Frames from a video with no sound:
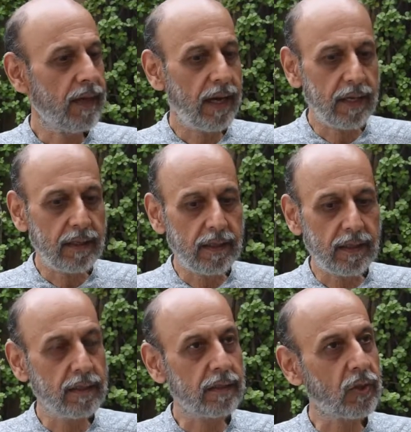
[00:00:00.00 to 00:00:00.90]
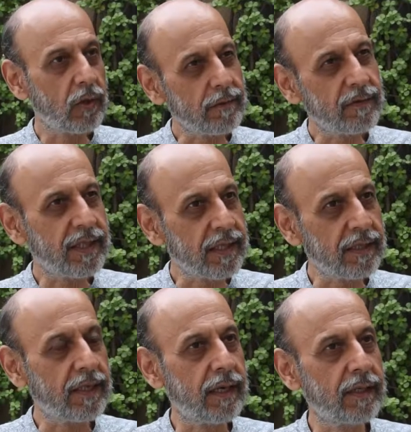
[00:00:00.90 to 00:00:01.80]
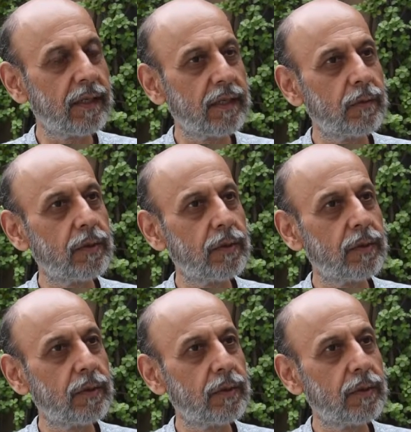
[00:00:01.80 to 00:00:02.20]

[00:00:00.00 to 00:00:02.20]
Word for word: and then the sort of second category